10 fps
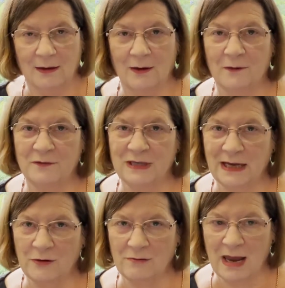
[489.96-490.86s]
of
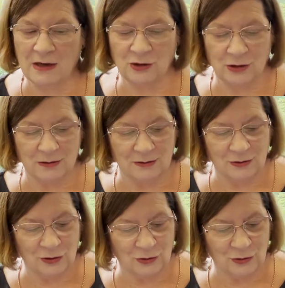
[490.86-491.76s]

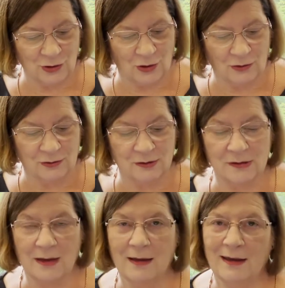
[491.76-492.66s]
decorations and dolls
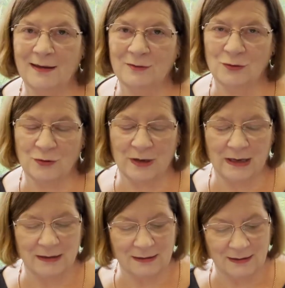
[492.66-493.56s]
and
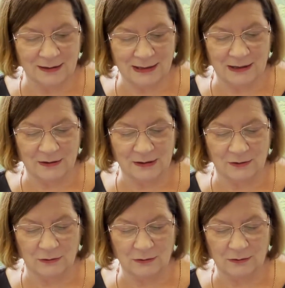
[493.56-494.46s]
trees and
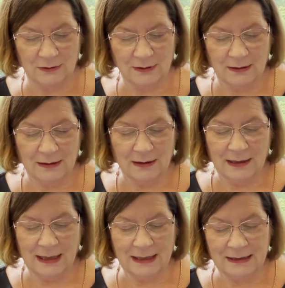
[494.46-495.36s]
tinsel,
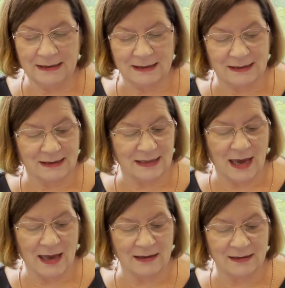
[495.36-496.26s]
it is the
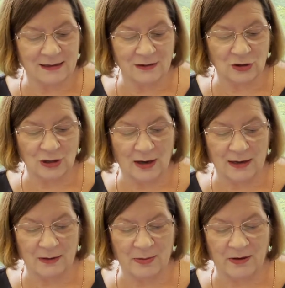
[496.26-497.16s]
stars that
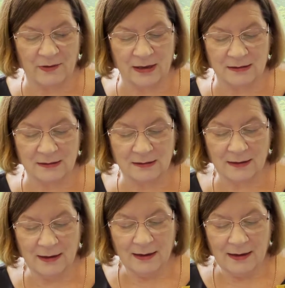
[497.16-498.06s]
shine above us
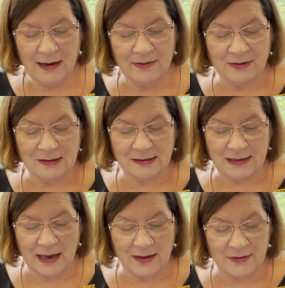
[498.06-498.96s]
and the
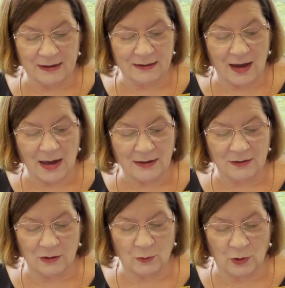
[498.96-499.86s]
star that
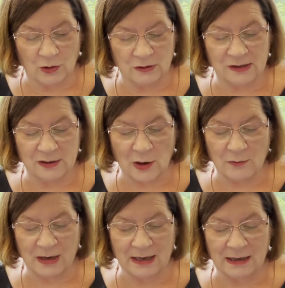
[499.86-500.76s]
guided the world so
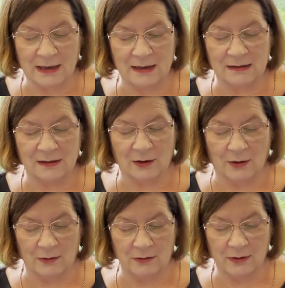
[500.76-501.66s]
many years
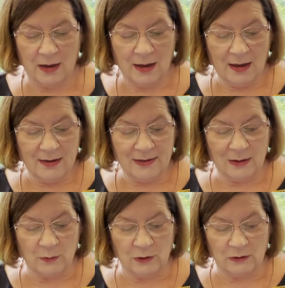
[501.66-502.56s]
ago
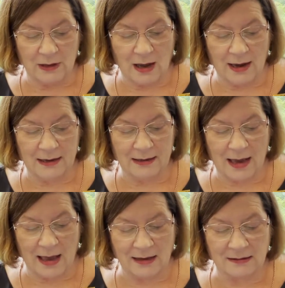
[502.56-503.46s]
that will guide
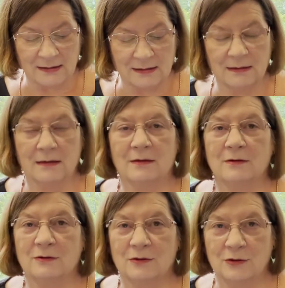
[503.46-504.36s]
us
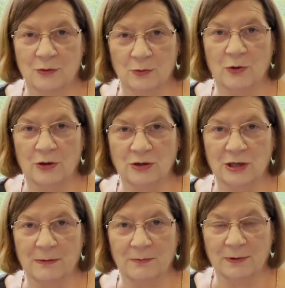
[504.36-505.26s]
to
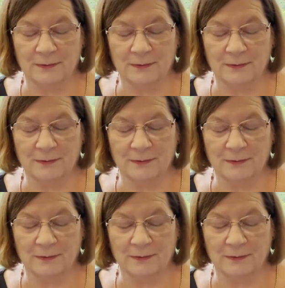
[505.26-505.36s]
worship.